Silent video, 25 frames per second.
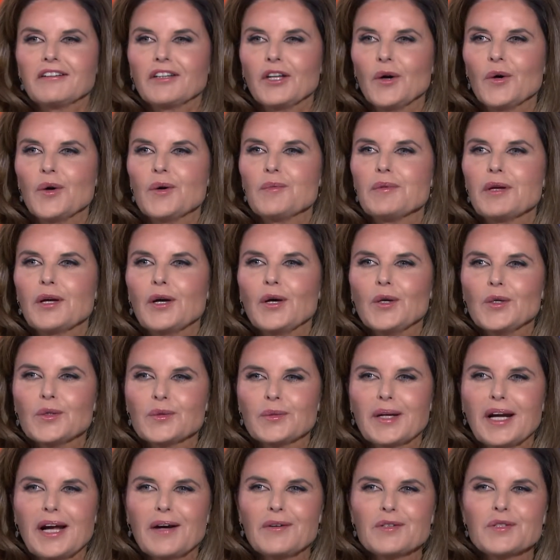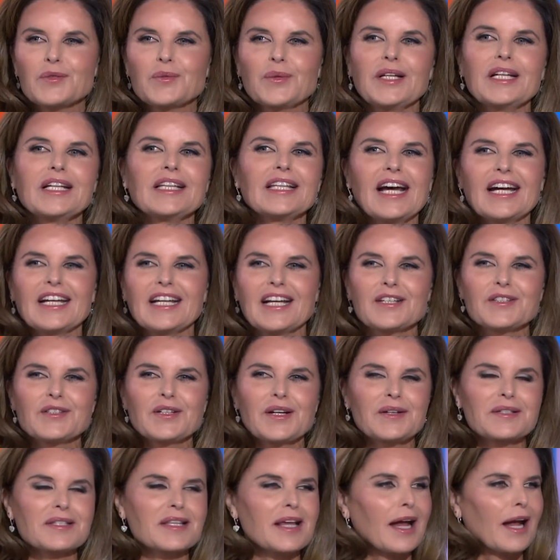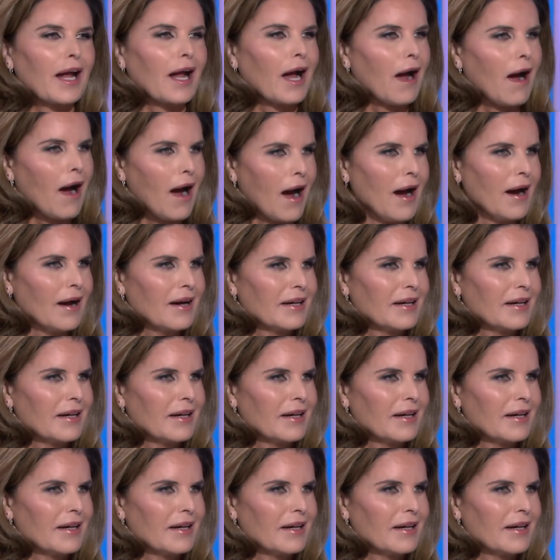lo and behold, when I was reading that yesterday, I was like, oh,